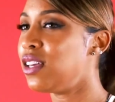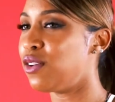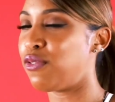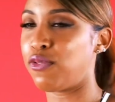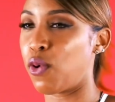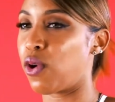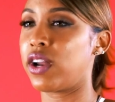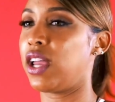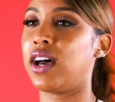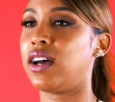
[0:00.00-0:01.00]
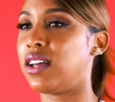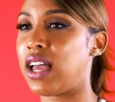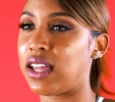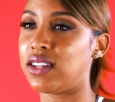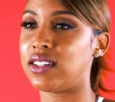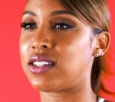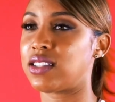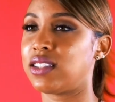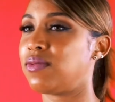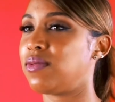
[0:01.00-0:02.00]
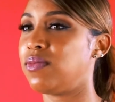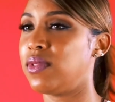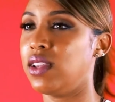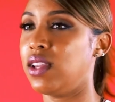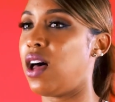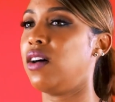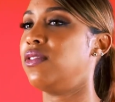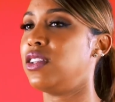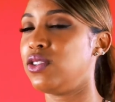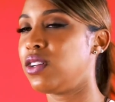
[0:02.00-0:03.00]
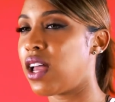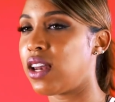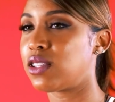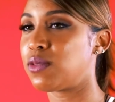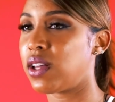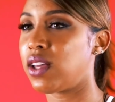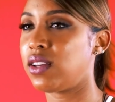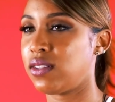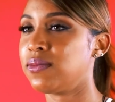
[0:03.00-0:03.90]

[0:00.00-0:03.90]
euphoria and just love that you can't explain.